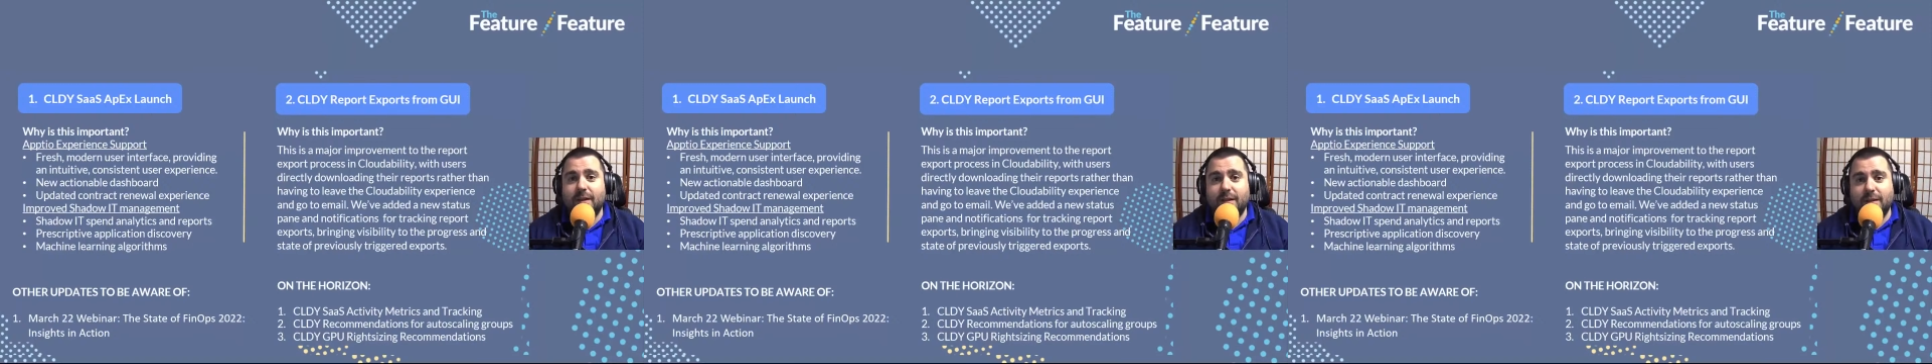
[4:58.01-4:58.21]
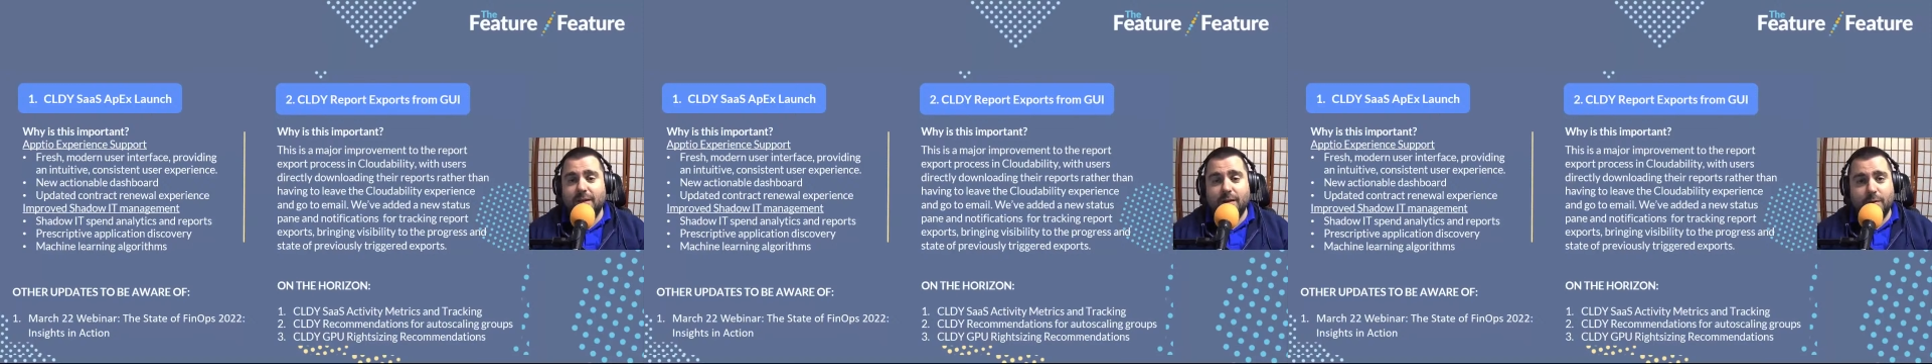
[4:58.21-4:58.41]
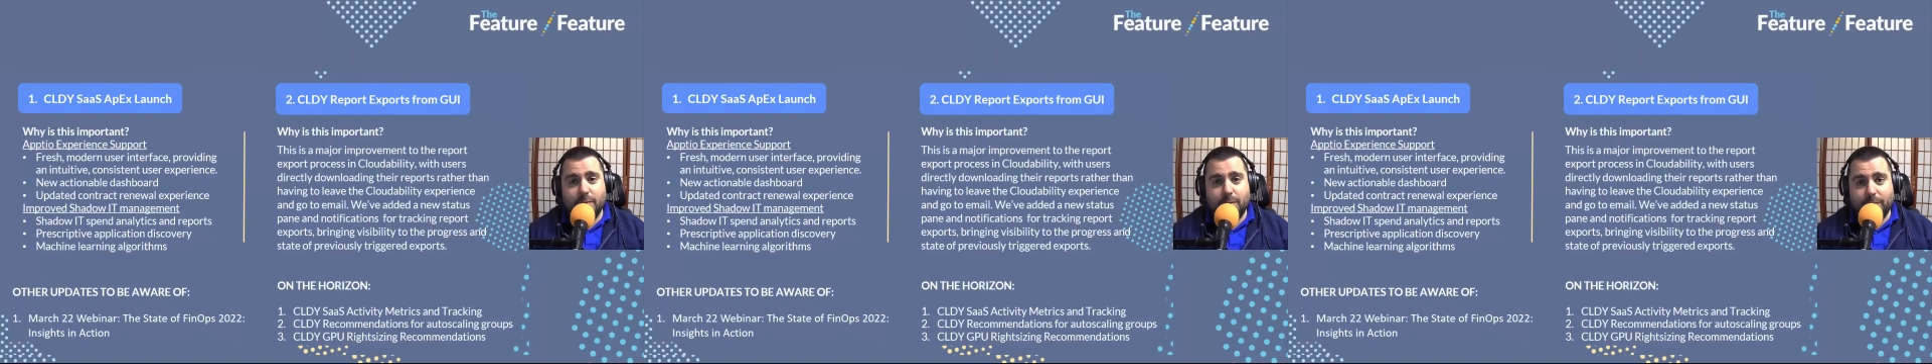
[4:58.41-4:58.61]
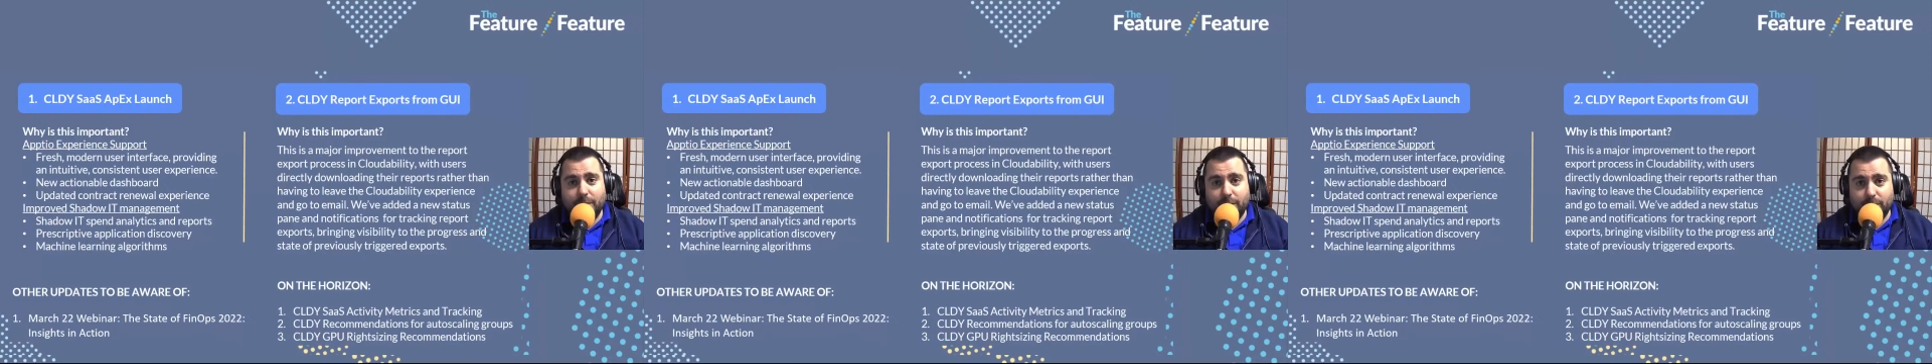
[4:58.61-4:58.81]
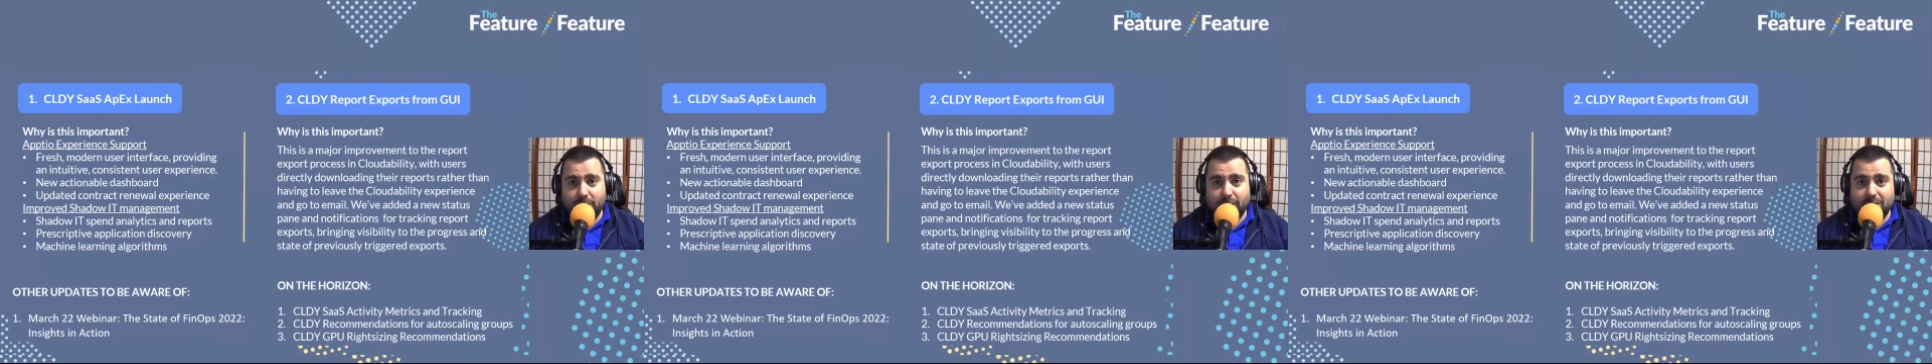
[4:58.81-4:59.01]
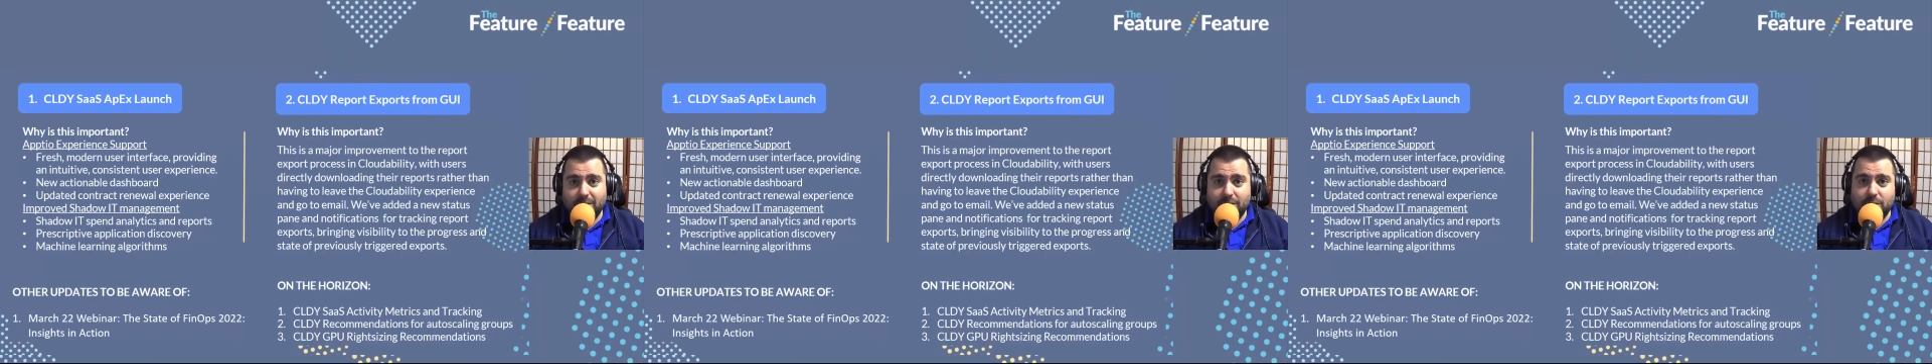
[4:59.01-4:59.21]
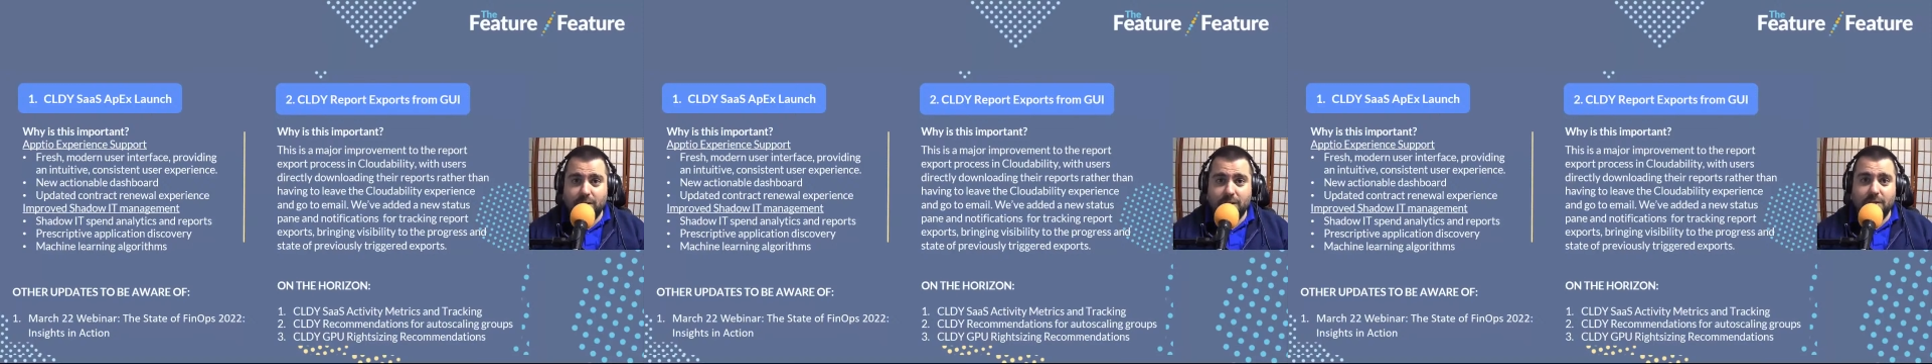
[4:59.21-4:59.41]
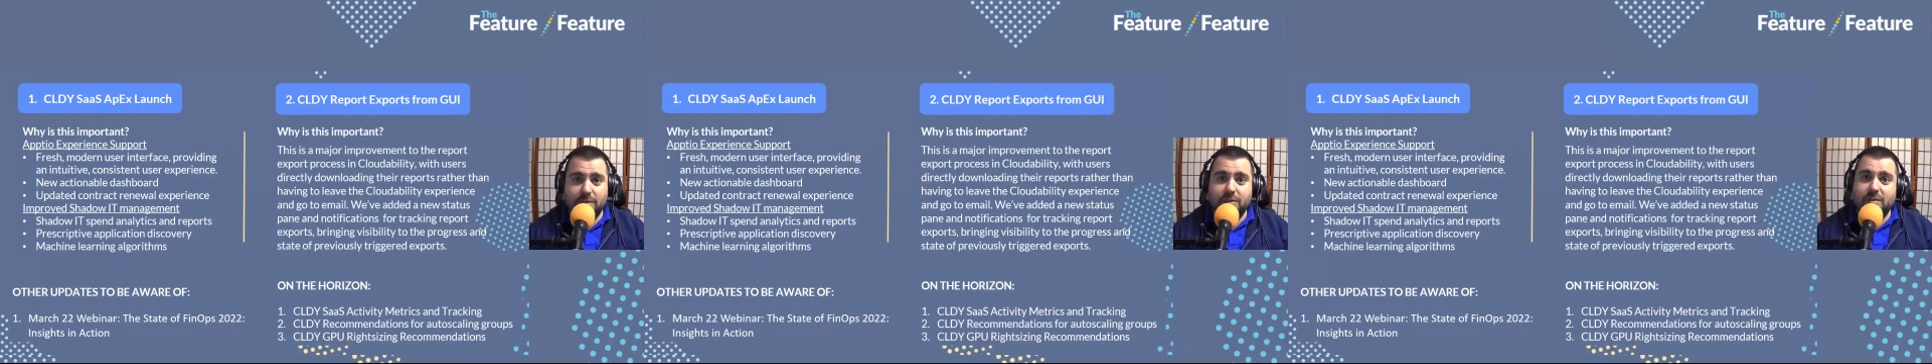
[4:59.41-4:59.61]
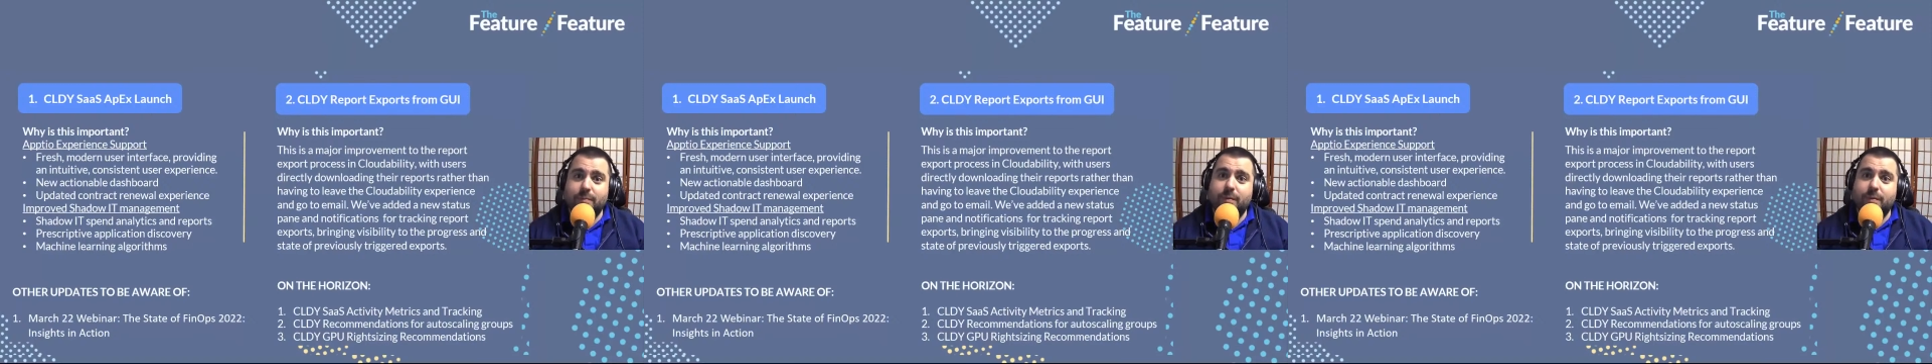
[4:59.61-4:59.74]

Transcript: and another webinar I'm going to touch on here in